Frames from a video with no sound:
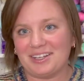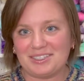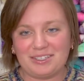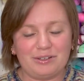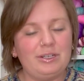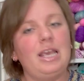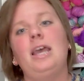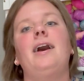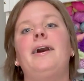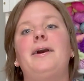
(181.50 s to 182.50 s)
on soon.
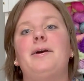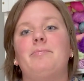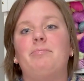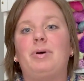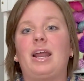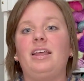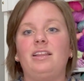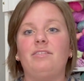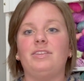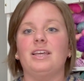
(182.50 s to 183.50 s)
But I
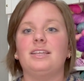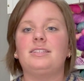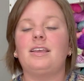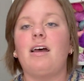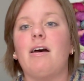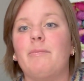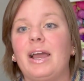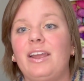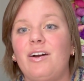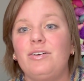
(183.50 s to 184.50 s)
love this.
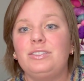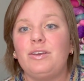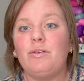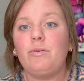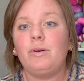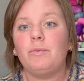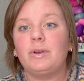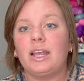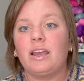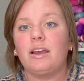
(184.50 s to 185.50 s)
I also, when
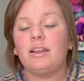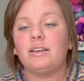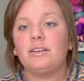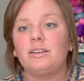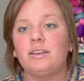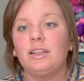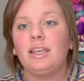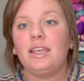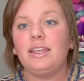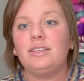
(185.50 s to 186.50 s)
I got
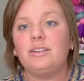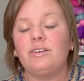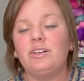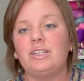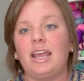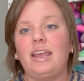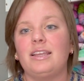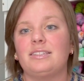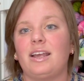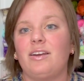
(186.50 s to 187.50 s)
into her
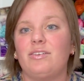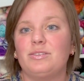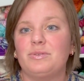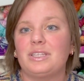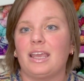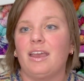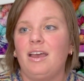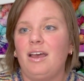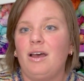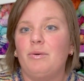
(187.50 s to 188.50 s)
test, I also was like,
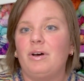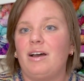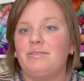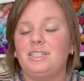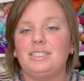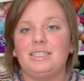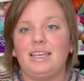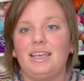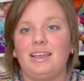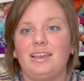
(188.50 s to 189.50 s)
well,
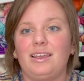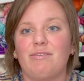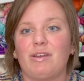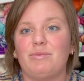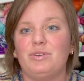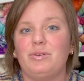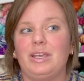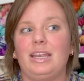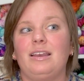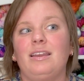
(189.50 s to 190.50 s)
obviously if I'm
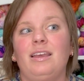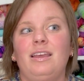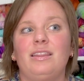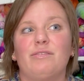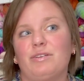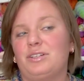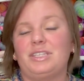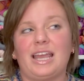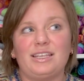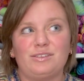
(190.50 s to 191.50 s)
doing the first
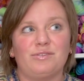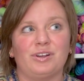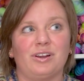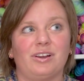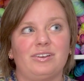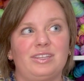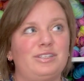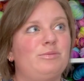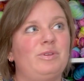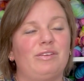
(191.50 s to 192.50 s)
test for her, this
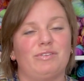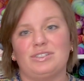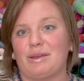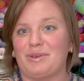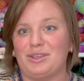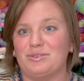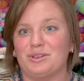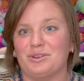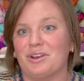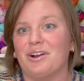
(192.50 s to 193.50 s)
should be the first time I use
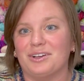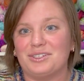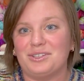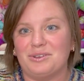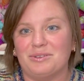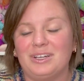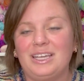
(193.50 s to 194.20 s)
her yarn too,